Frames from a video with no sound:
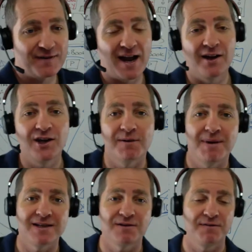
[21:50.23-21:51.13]
of how you can
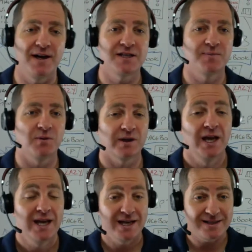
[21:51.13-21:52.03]
master Facebook.
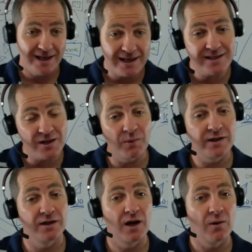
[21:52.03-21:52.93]
It's easy
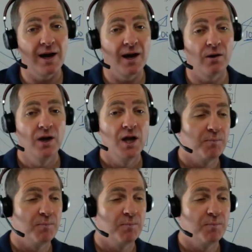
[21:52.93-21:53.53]
when you know how,